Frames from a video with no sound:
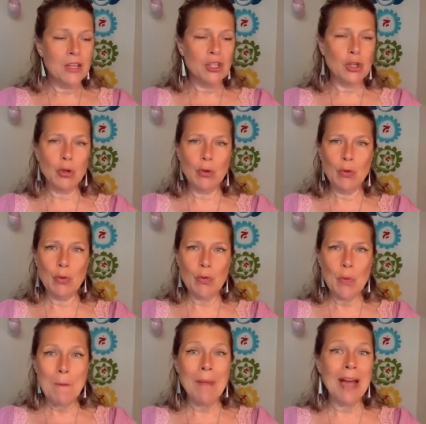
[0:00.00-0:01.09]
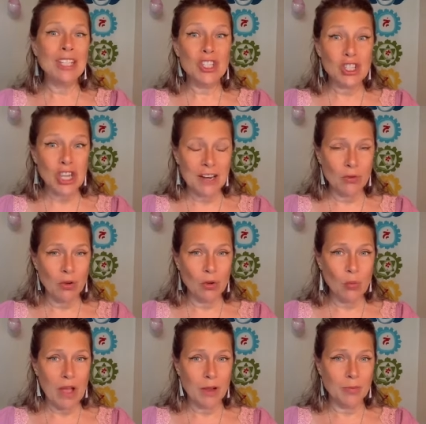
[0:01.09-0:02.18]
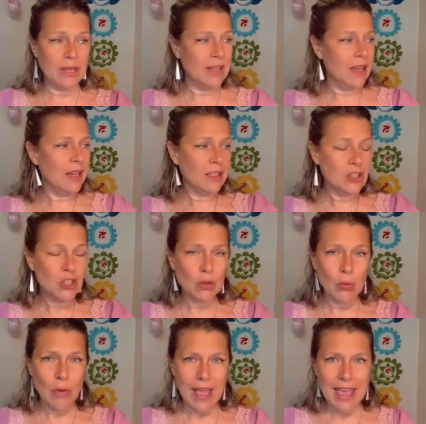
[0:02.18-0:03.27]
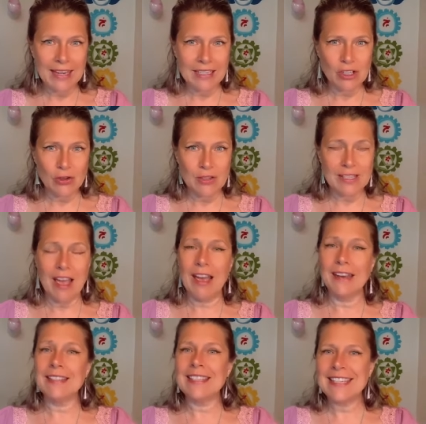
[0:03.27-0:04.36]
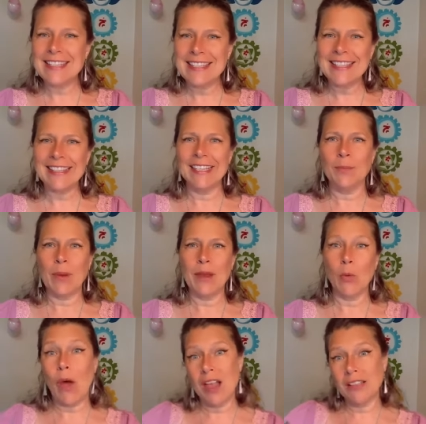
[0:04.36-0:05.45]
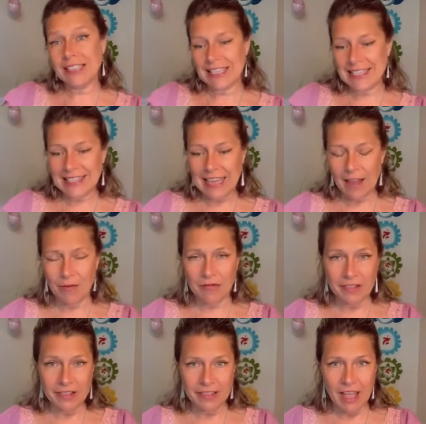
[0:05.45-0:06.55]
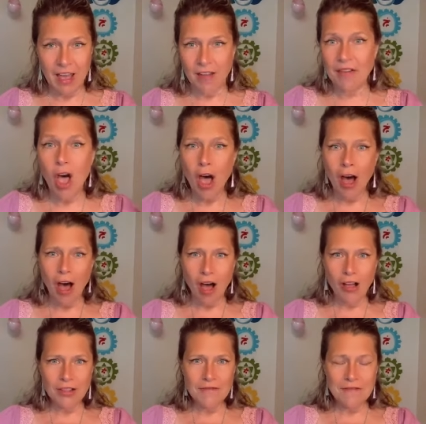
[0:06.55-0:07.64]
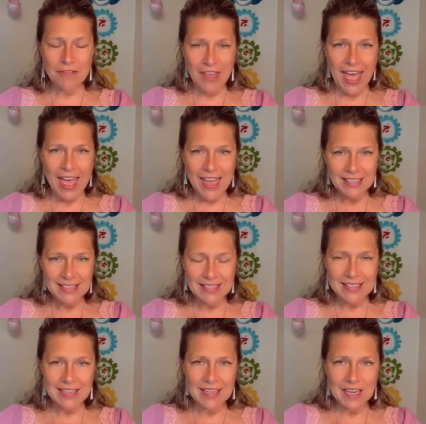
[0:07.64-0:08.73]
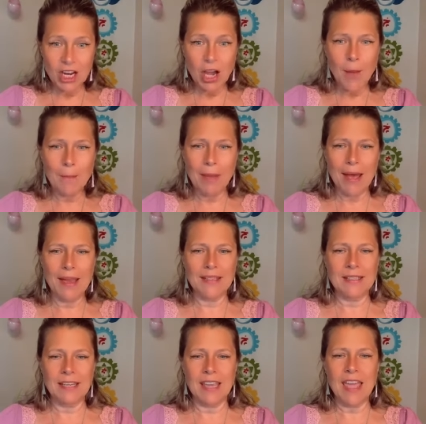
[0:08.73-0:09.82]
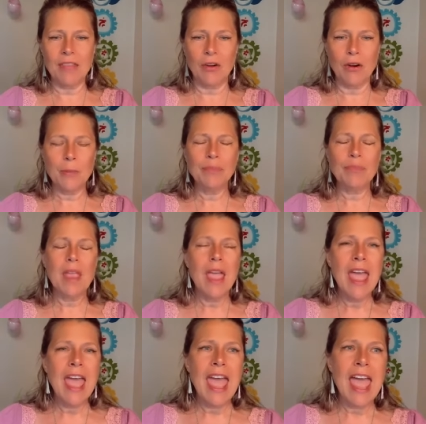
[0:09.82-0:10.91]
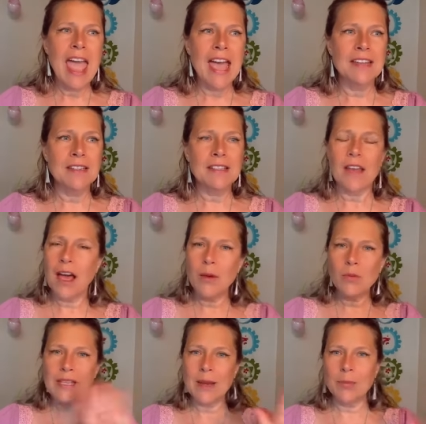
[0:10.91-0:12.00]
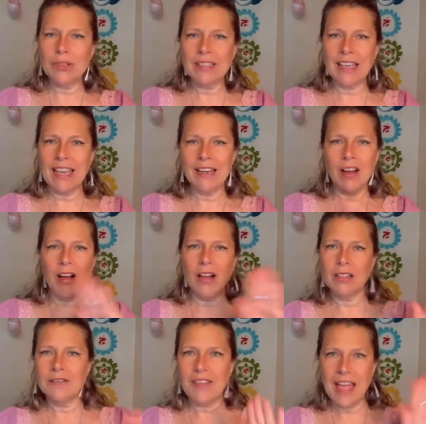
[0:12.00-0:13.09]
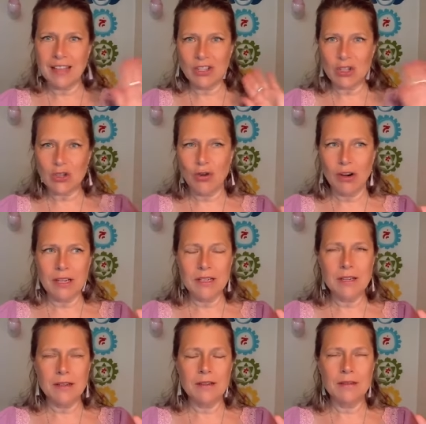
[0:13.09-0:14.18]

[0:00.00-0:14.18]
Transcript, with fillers: to my general well being, to exercise, to sleeping well, to self love, all of that combined together. And I was able to get all of that sorted,